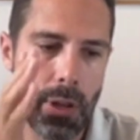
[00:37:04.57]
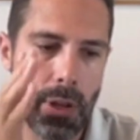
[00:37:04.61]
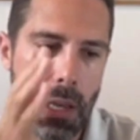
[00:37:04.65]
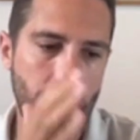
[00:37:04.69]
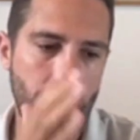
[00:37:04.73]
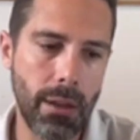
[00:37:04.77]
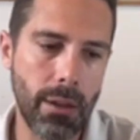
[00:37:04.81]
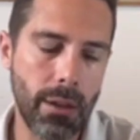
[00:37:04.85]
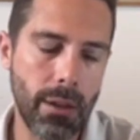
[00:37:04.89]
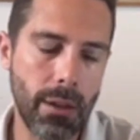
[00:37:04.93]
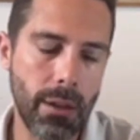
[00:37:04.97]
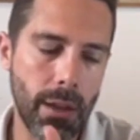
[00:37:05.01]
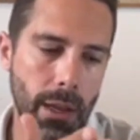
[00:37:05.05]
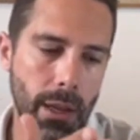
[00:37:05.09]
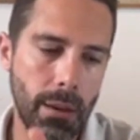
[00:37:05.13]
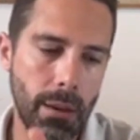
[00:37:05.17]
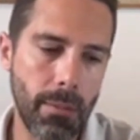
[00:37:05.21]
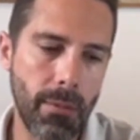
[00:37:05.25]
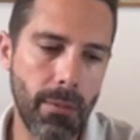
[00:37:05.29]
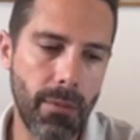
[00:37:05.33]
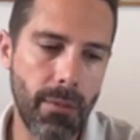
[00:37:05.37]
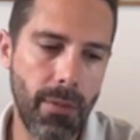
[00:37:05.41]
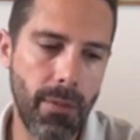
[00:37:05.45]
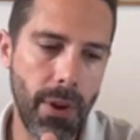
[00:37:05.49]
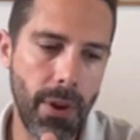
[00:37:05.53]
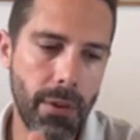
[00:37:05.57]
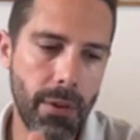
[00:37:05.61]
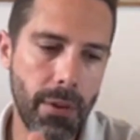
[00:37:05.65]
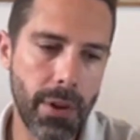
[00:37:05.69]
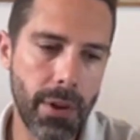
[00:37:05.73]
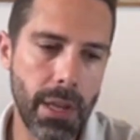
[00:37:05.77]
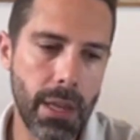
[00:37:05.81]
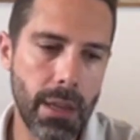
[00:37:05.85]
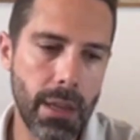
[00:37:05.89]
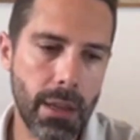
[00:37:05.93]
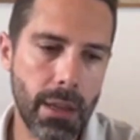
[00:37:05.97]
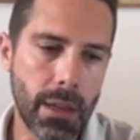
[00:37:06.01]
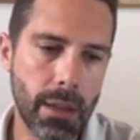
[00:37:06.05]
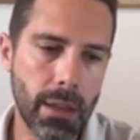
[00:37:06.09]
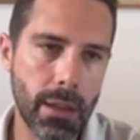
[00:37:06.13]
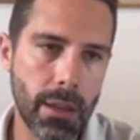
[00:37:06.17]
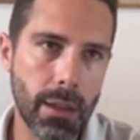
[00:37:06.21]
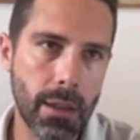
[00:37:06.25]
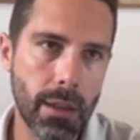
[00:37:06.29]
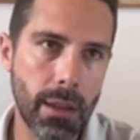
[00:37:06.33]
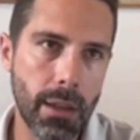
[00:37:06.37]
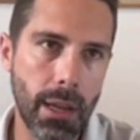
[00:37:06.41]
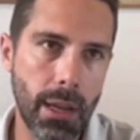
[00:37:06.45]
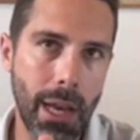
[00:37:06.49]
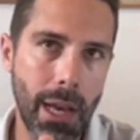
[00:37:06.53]
and
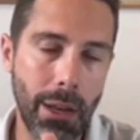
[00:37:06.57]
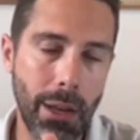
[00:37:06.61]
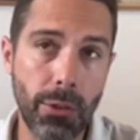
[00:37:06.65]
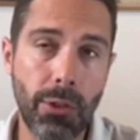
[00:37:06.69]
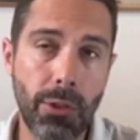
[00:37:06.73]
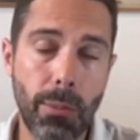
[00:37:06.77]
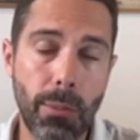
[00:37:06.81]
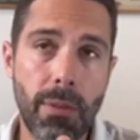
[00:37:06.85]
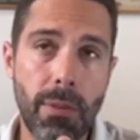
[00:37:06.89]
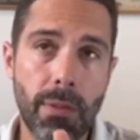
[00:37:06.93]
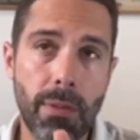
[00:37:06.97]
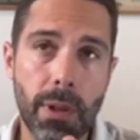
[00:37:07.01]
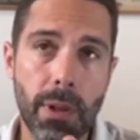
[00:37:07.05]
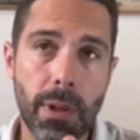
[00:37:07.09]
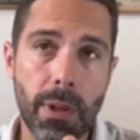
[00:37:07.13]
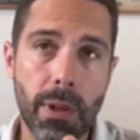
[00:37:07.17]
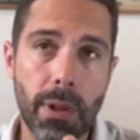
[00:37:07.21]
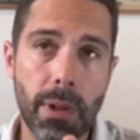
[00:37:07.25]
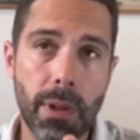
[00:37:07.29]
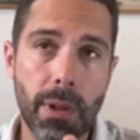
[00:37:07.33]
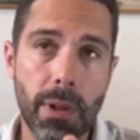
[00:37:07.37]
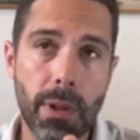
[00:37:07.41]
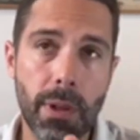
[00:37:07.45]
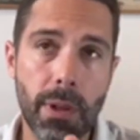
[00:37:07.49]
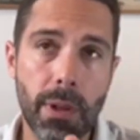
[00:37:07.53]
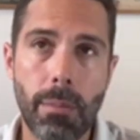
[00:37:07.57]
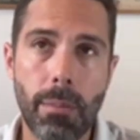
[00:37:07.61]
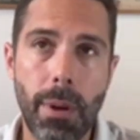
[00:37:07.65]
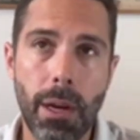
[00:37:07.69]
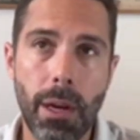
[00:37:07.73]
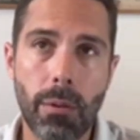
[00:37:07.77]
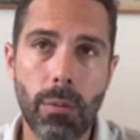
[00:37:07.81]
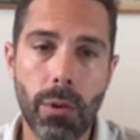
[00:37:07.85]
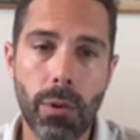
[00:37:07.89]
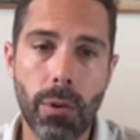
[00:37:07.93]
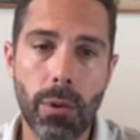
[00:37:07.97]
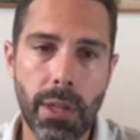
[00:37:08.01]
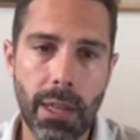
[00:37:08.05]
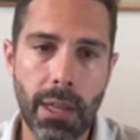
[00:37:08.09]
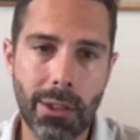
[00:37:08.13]
and also being very clear about what